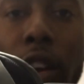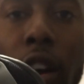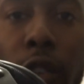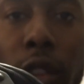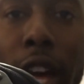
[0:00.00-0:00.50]
the
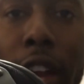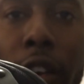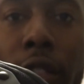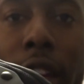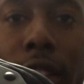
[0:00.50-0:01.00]
comfort
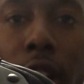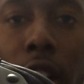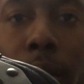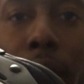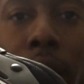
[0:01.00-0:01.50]
liner that I
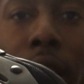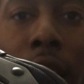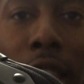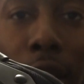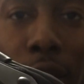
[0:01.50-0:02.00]
talked about,
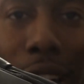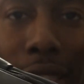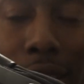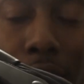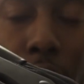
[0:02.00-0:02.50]
and then you've got
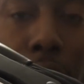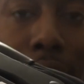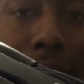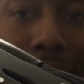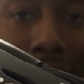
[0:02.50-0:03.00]
this
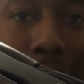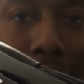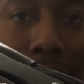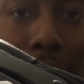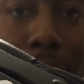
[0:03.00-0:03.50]
green
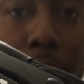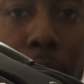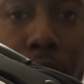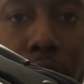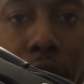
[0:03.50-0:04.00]
SazTech
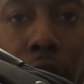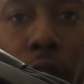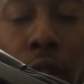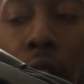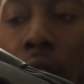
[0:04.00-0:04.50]

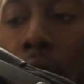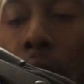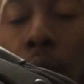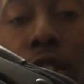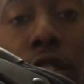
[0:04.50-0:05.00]
material,
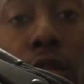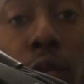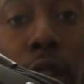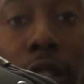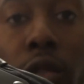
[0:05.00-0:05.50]
which is
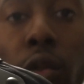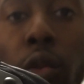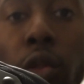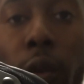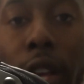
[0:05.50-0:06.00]
unique
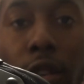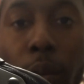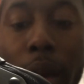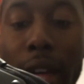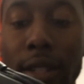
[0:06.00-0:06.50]
to the Razor
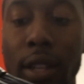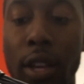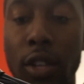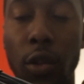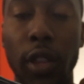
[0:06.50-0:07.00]
pads.
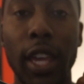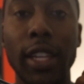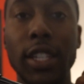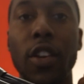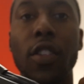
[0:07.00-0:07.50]
So the
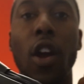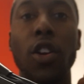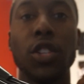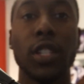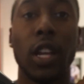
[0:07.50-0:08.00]
interior of the
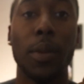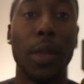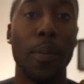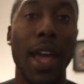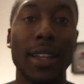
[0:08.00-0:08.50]
arch is gonna be
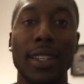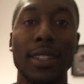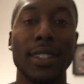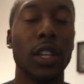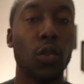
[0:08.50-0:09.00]
the patented
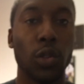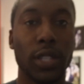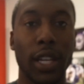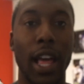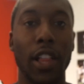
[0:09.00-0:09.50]
Z-Cool
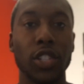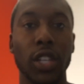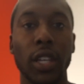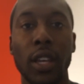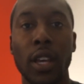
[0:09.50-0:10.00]

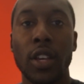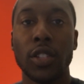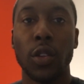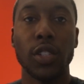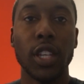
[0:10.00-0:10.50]
technology.
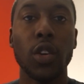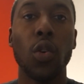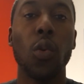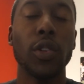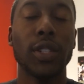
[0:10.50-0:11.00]
So the
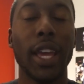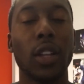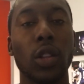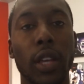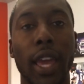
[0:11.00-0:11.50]
Z-Cool, when you take
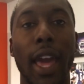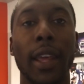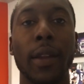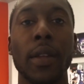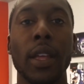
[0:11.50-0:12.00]
a look at
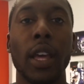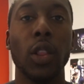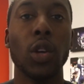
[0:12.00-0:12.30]
it, it